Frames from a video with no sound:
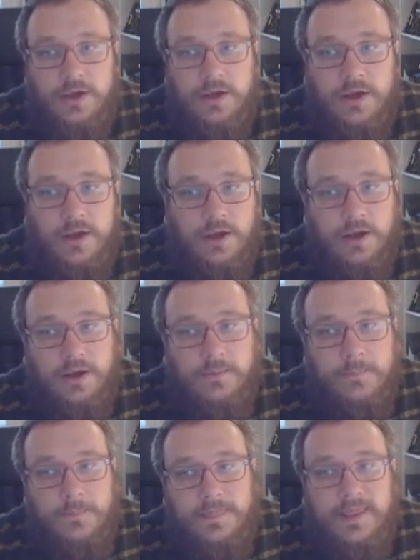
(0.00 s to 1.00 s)

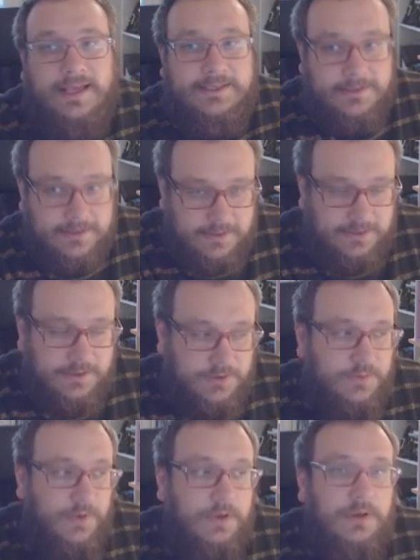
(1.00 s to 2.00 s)
There isn't in this
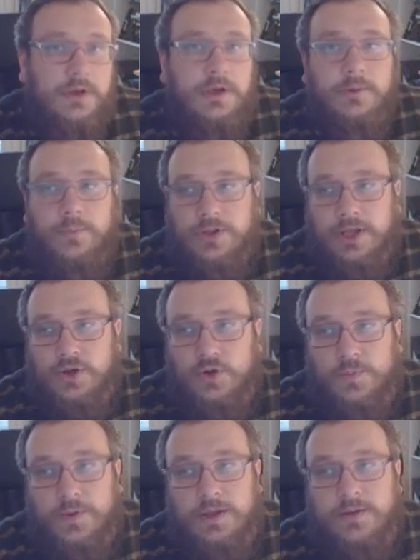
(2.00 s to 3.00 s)
one, but there could
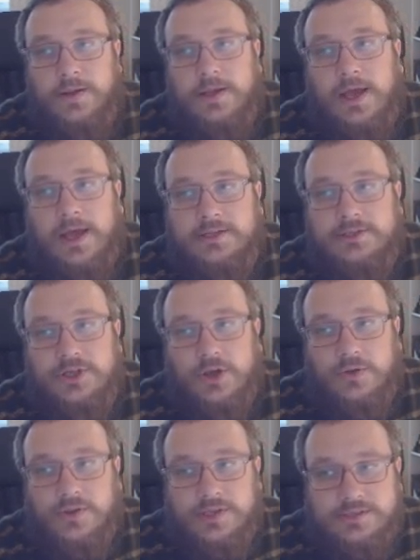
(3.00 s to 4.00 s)
be. And so
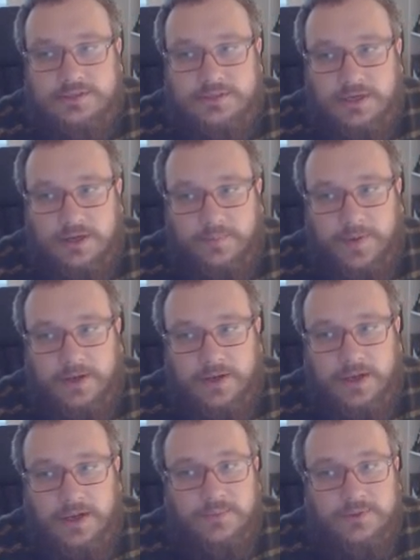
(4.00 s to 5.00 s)
this little button
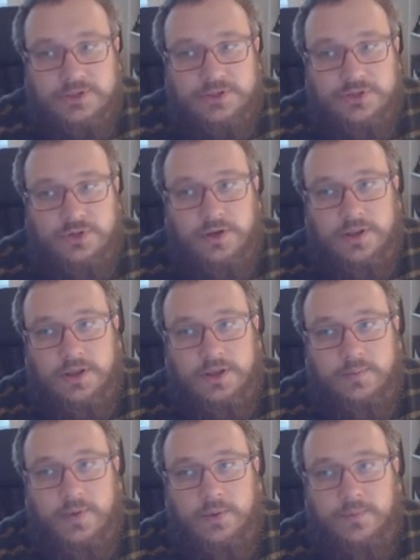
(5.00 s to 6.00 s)
here, which doesn't do anything at the
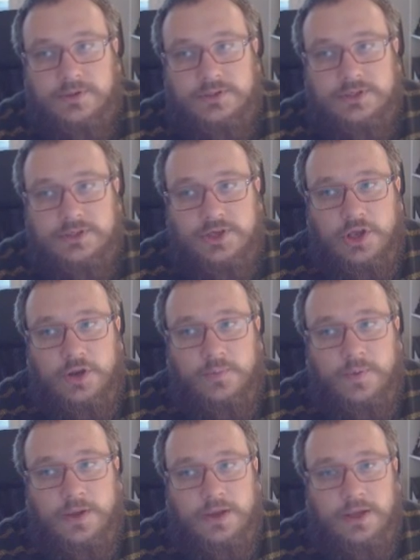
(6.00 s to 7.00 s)
moment, is going to
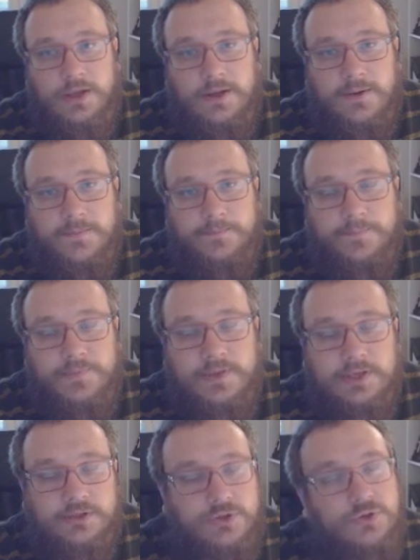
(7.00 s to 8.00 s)
be
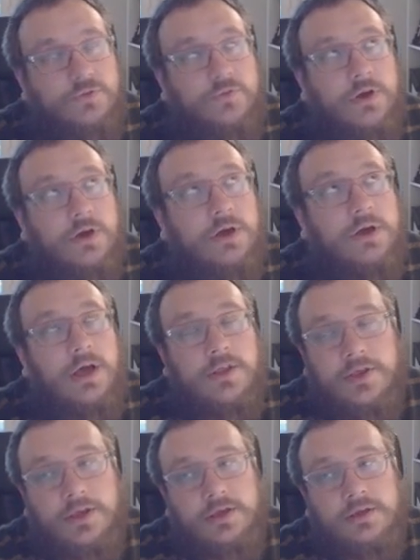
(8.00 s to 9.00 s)
sort of a... I
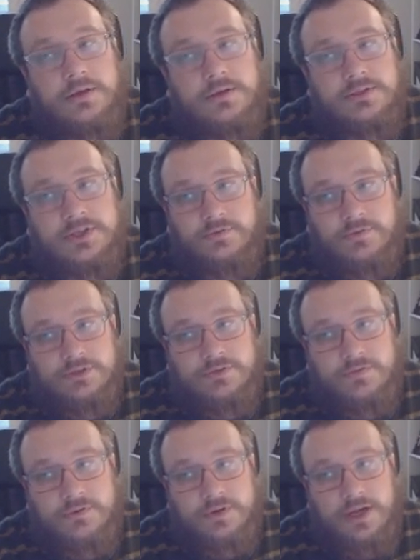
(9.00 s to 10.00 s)
think several
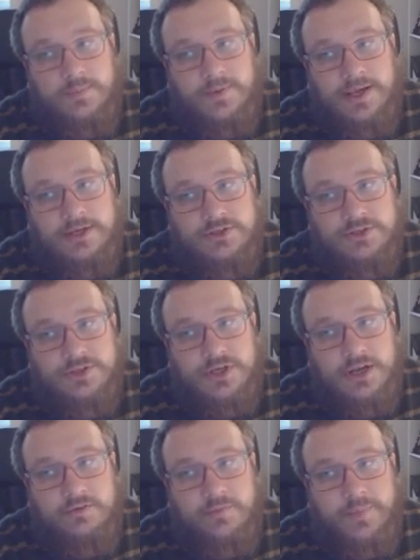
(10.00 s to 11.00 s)
different applications are going to
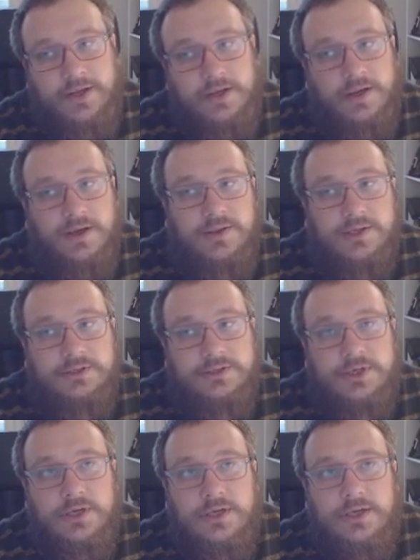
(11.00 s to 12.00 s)
have a button like this.
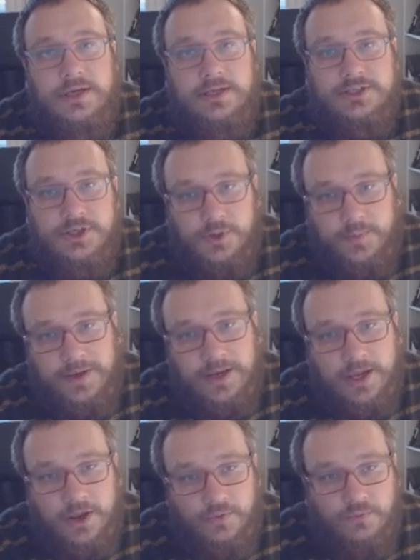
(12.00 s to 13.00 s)
It's going to be
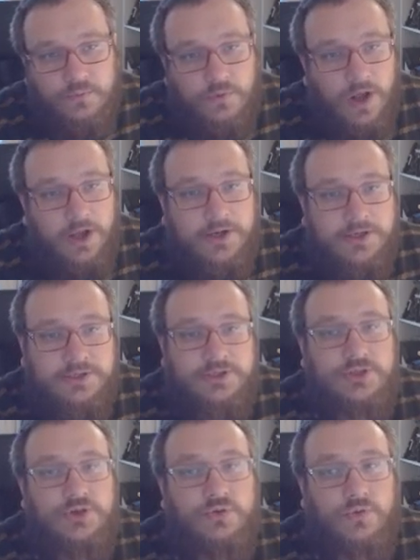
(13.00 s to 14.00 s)
like a run a
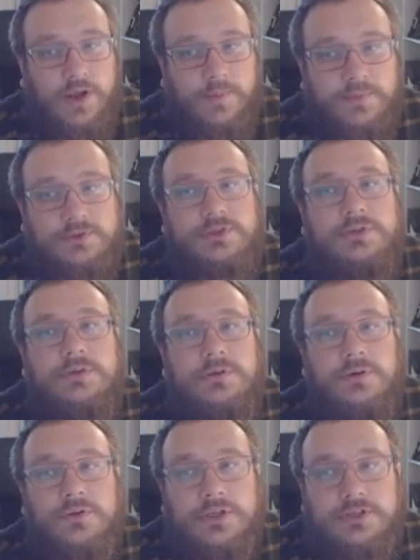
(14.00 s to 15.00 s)
script
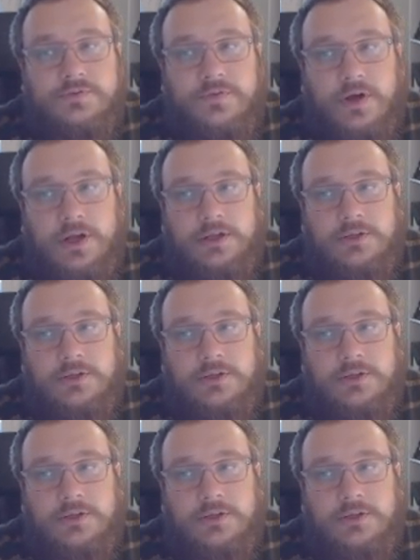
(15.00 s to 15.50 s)
on this file.